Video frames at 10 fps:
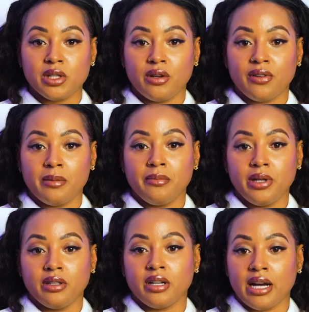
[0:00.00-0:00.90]
So if I'm
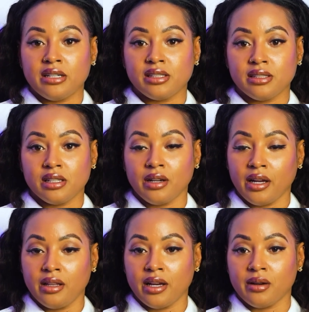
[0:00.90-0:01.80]
building a house that's
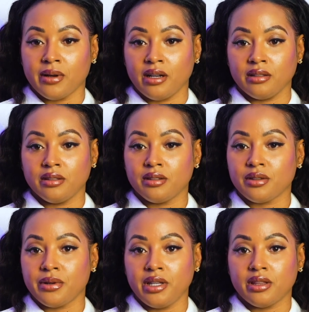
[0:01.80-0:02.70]
like around
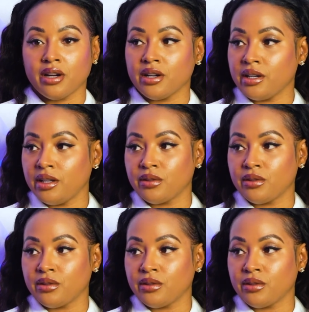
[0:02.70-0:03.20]
330,